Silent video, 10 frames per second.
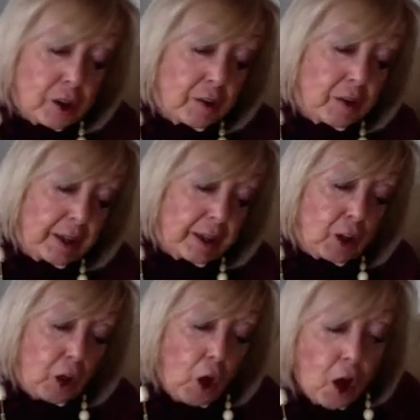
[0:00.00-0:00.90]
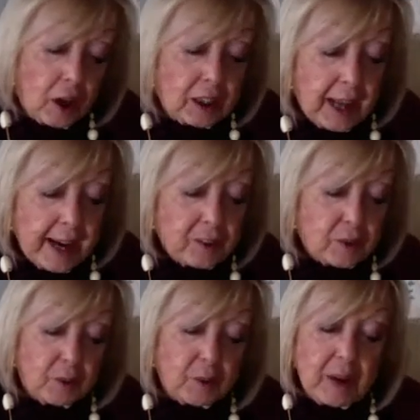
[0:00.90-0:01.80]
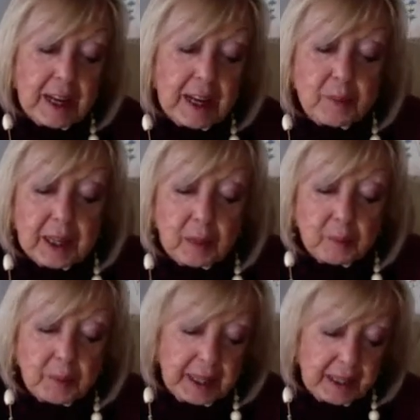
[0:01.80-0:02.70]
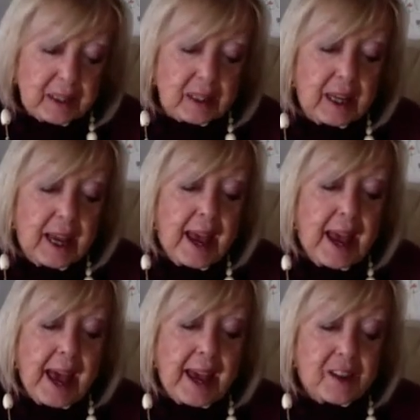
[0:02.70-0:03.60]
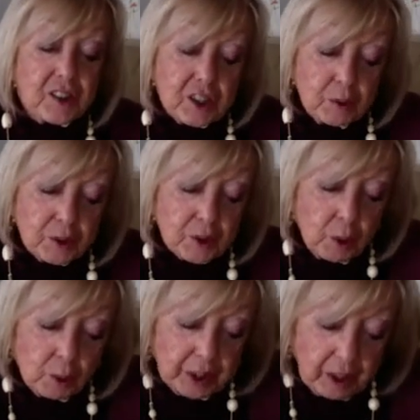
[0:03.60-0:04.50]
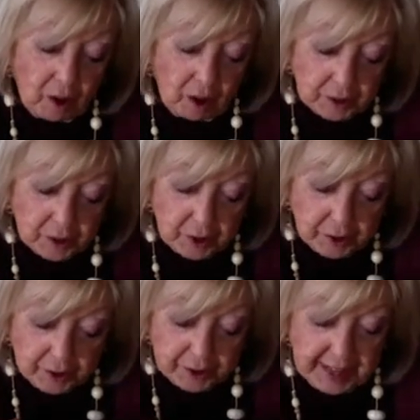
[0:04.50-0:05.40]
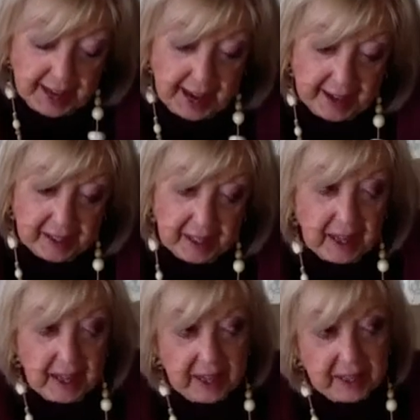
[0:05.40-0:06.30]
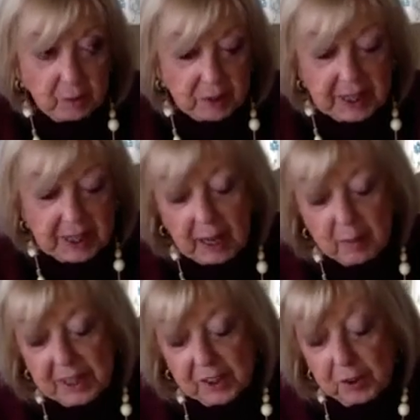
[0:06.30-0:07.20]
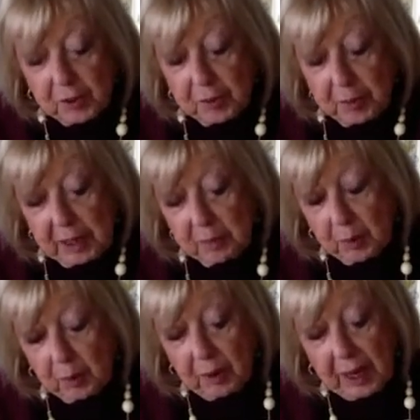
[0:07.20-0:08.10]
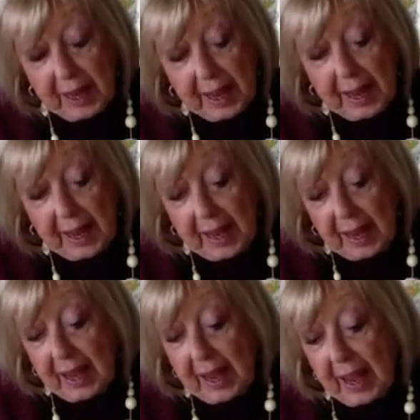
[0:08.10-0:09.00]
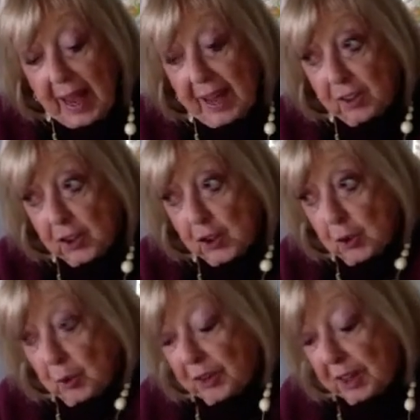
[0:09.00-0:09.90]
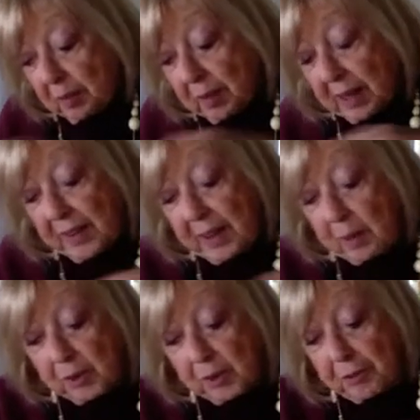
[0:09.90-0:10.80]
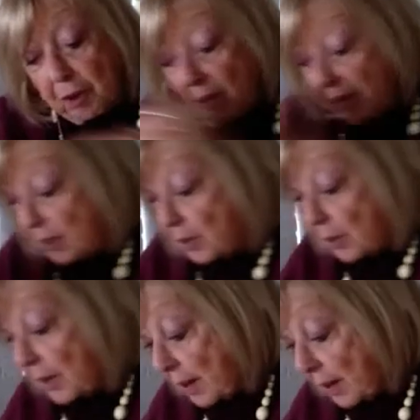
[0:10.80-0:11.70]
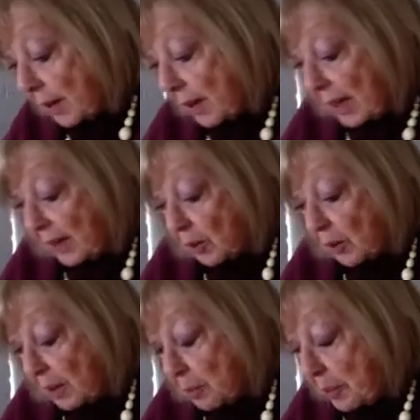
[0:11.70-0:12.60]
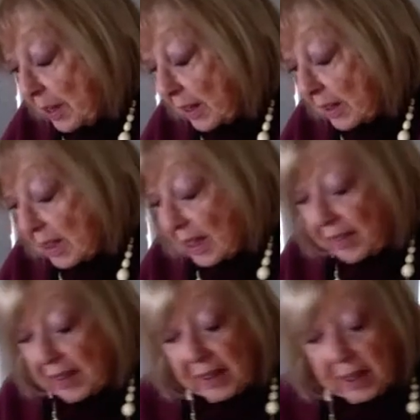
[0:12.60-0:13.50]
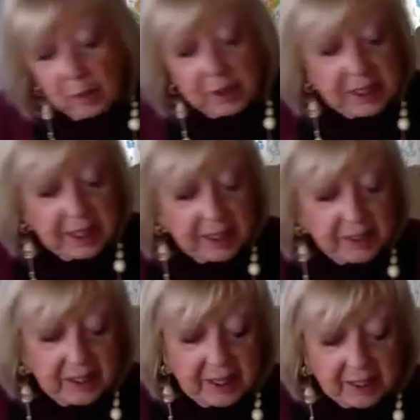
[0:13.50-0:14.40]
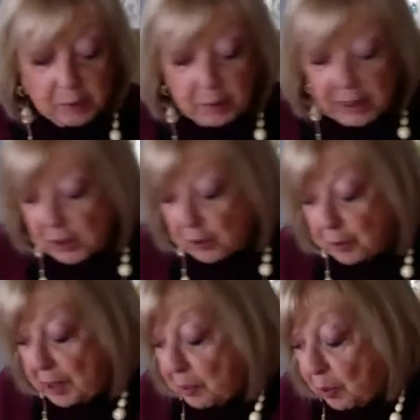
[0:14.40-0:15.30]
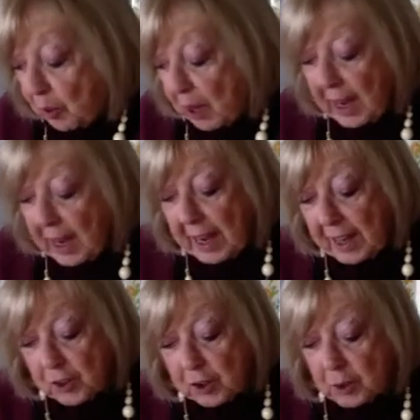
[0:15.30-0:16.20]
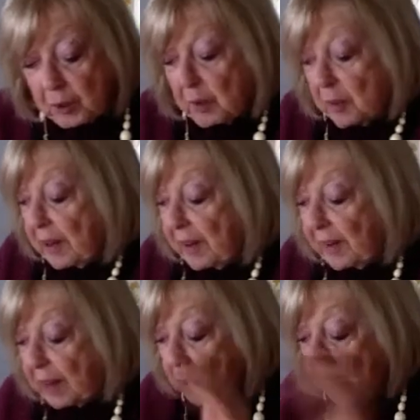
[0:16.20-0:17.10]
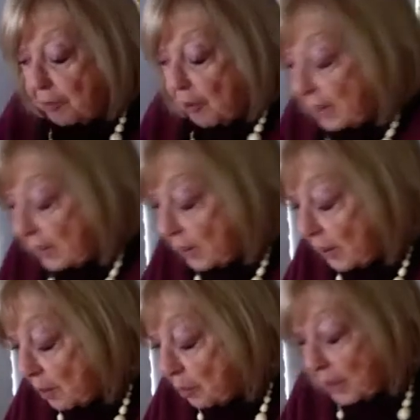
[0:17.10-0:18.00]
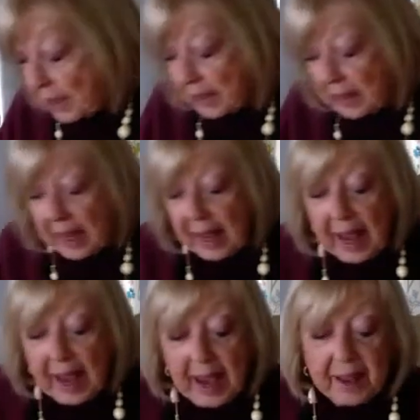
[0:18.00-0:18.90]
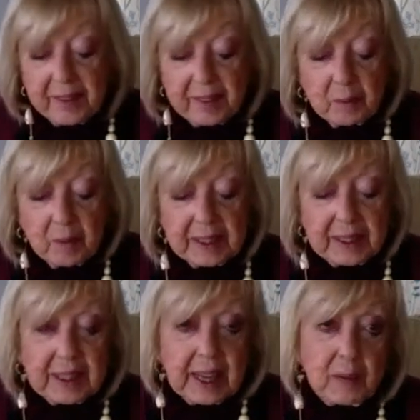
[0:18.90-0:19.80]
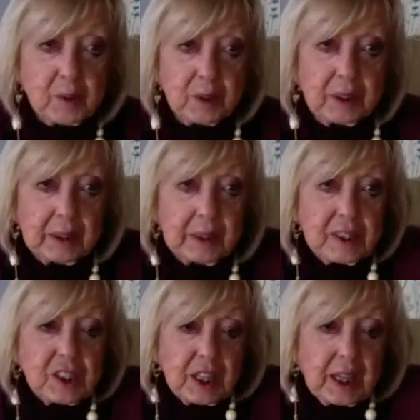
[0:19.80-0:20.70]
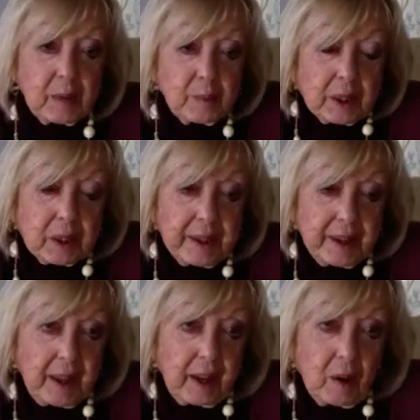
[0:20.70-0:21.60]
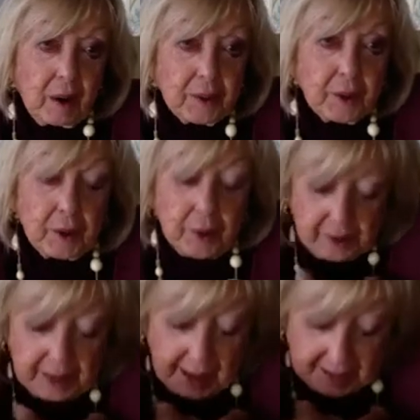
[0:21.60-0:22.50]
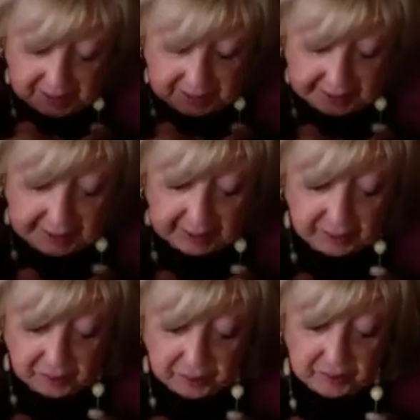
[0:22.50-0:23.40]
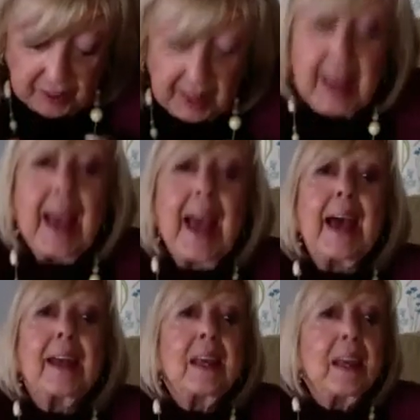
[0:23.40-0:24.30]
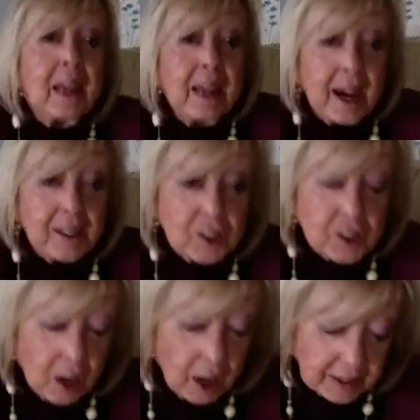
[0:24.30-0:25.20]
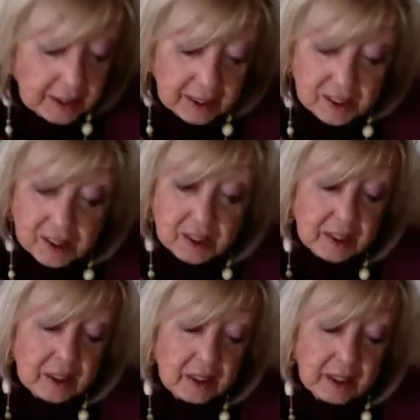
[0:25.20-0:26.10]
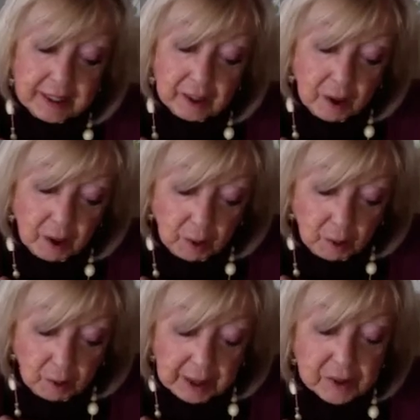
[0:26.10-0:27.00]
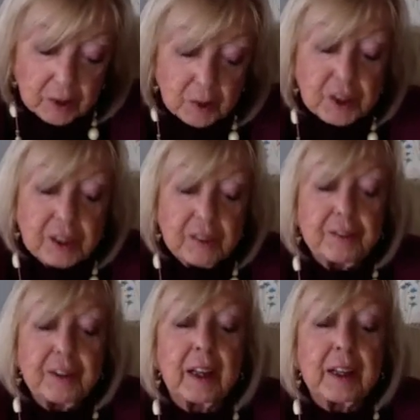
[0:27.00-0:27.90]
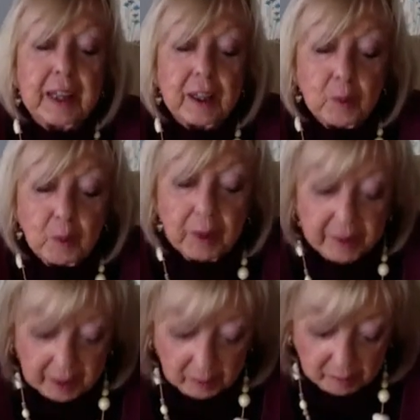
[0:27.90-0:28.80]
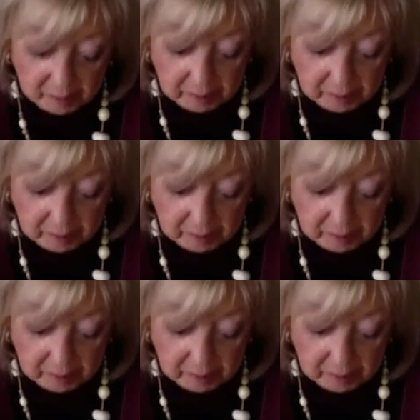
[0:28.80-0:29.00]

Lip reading: in a long line to a great big pit, and she was holding on to her dad, and they would take a bunch of people and shoot them, and they would fall into the pit, and then they would take the next bunch of people and shoot them, and they would fall into the pit. And when it came to Lily, she kept clinging onto her dad's legs, and he got shot, and she didn't let go, and so she fell in with him.